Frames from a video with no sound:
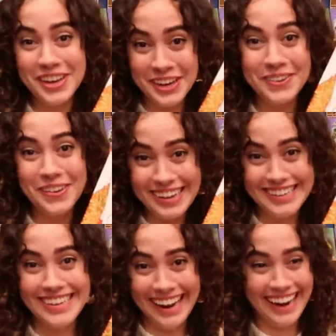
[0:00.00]
being read
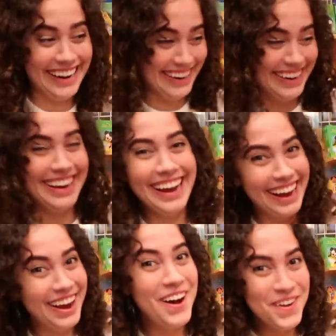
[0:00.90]
today.
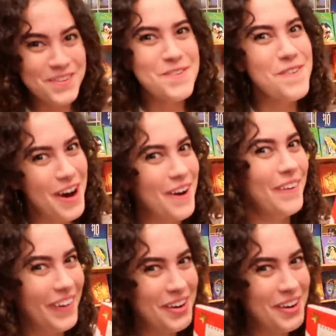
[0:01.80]
Whoa,